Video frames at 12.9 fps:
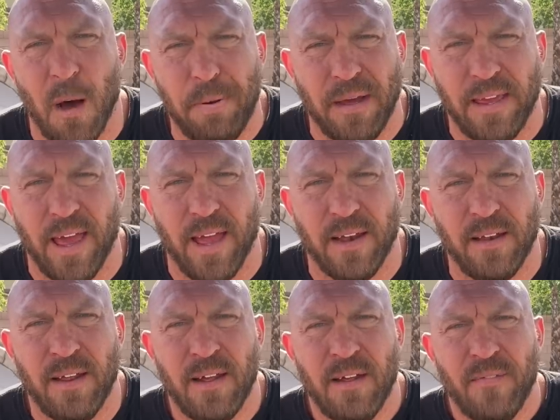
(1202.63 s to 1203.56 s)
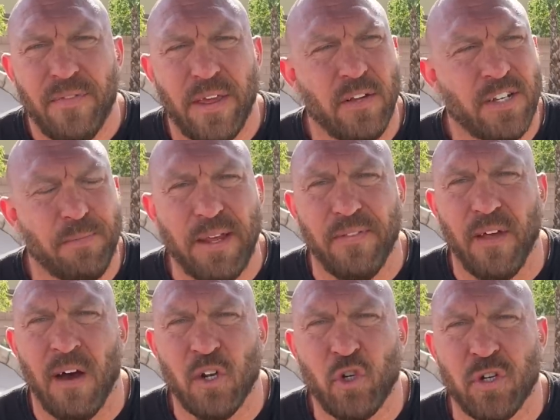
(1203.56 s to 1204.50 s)
up again. They used to be in
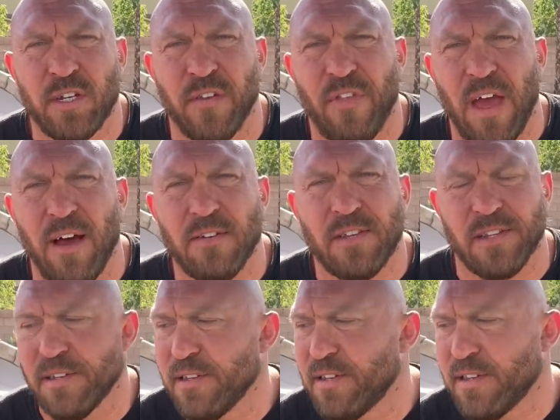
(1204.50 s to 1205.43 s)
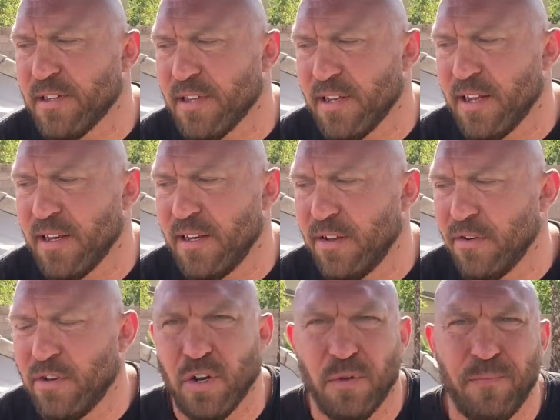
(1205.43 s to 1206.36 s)
the hundreds of thousands, and then
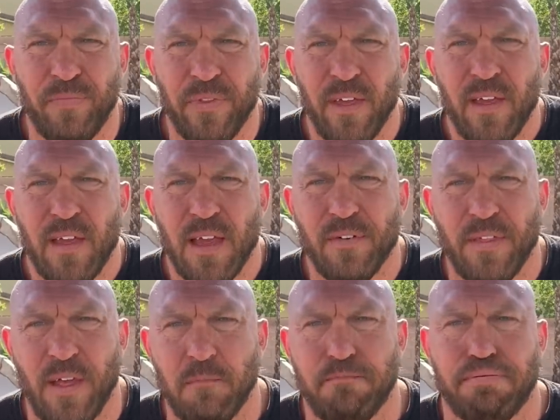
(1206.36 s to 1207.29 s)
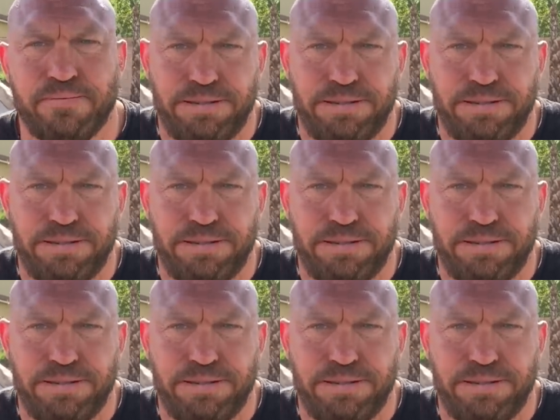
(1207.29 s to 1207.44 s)
YouTube, everything.